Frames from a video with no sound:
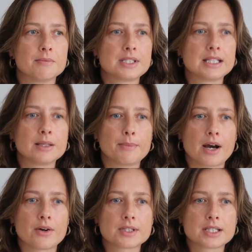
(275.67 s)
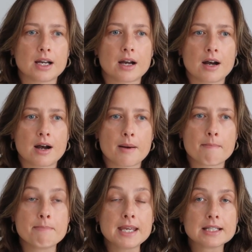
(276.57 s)
till about
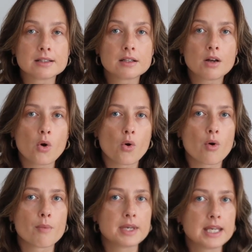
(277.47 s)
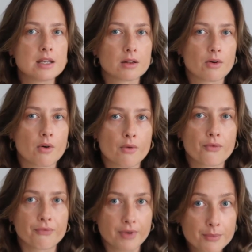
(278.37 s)
middle or beginning of
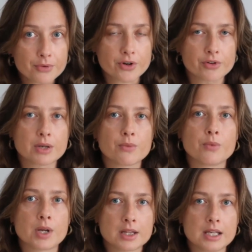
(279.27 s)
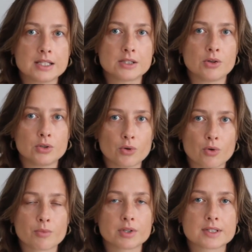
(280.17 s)
February, when is your
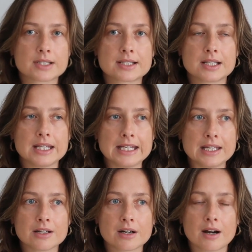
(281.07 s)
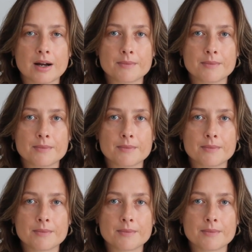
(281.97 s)
normal year,